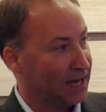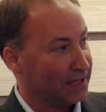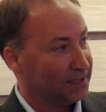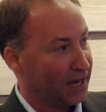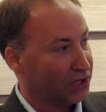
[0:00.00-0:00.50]

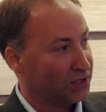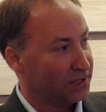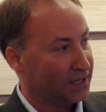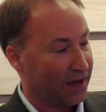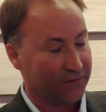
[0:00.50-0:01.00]

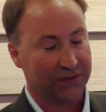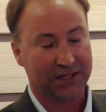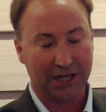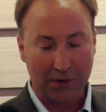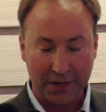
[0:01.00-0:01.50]
dissections have
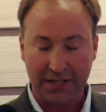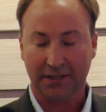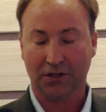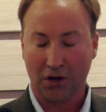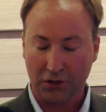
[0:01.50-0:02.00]

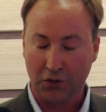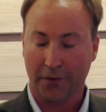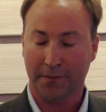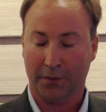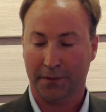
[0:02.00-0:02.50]
serious
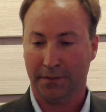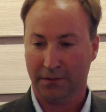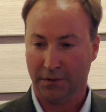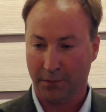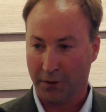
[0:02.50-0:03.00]
long-term
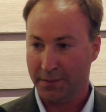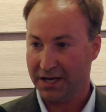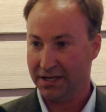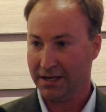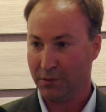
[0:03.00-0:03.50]

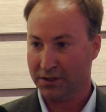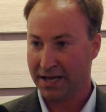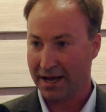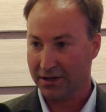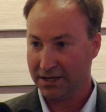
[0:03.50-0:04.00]
morbidity and
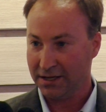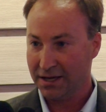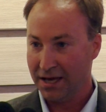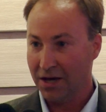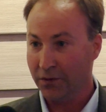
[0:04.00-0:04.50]
mortality.
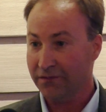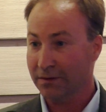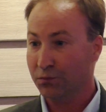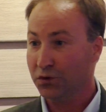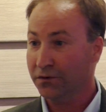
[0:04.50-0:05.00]
We've
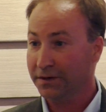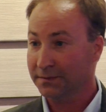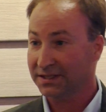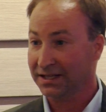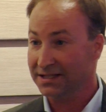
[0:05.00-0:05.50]
improved
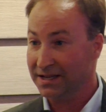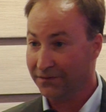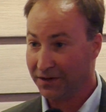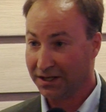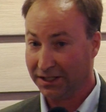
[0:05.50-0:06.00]
them
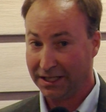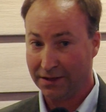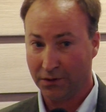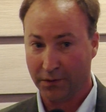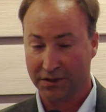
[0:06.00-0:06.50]

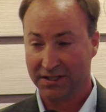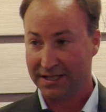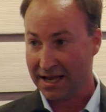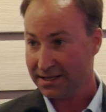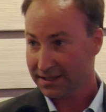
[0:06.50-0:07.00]
significantly with
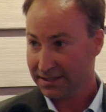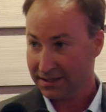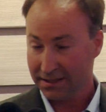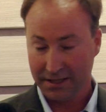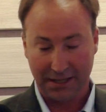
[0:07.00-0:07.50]
stents,
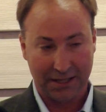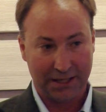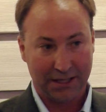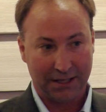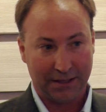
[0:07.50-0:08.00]

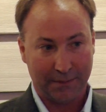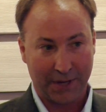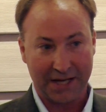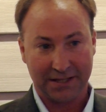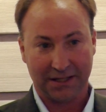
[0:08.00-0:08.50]

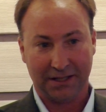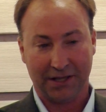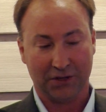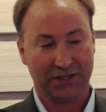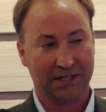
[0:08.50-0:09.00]
but
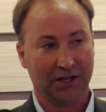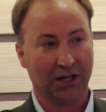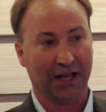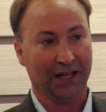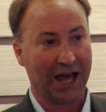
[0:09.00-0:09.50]
there's
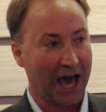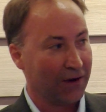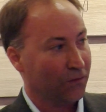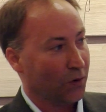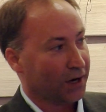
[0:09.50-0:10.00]
still a lot
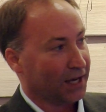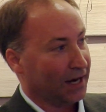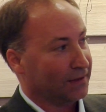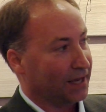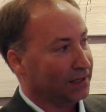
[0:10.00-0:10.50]
of work. And
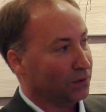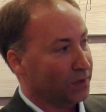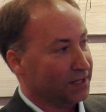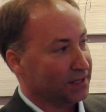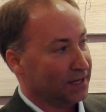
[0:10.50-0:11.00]
I think the
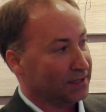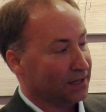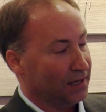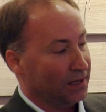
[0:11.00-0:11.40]
reason is